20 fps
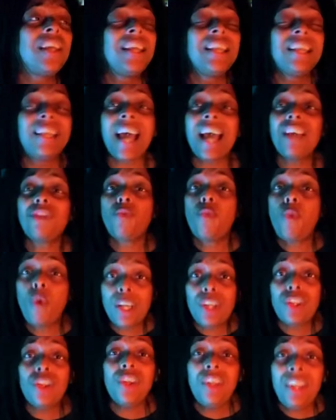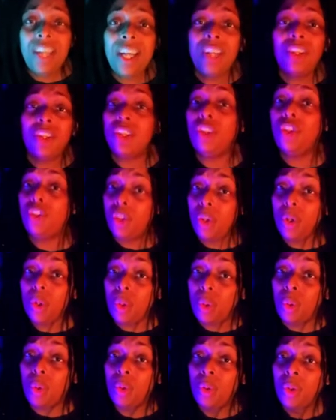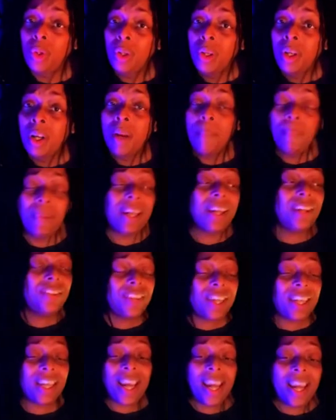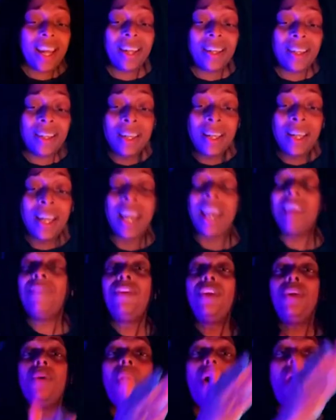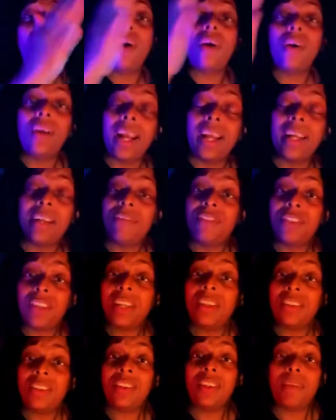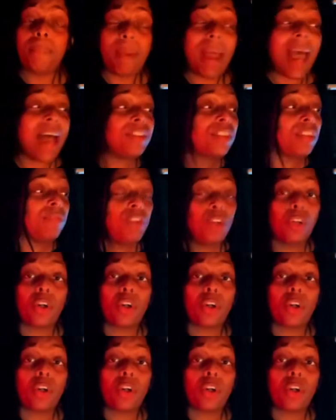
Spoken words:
that's what you need to do. Because again, if you are, and I've said this in the past, if you're